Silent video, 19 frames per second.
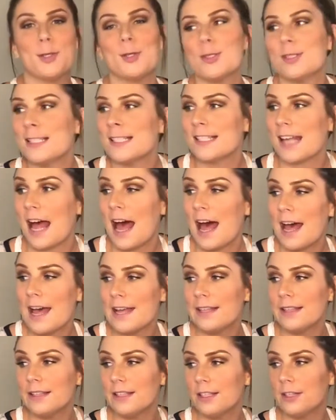since
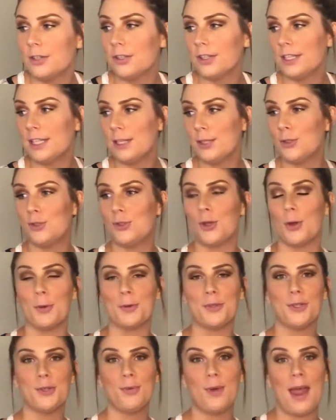I literally
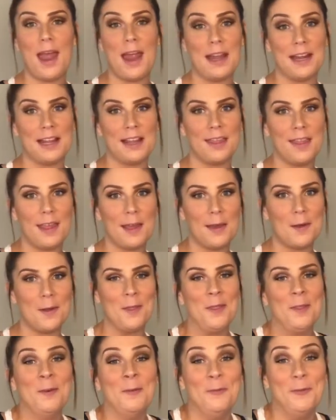don't do anything
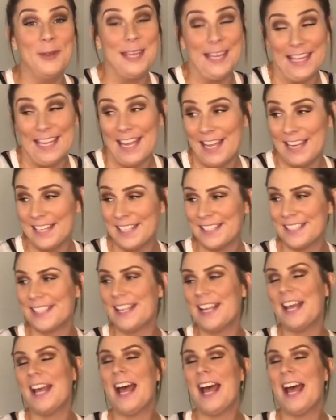on the weekends,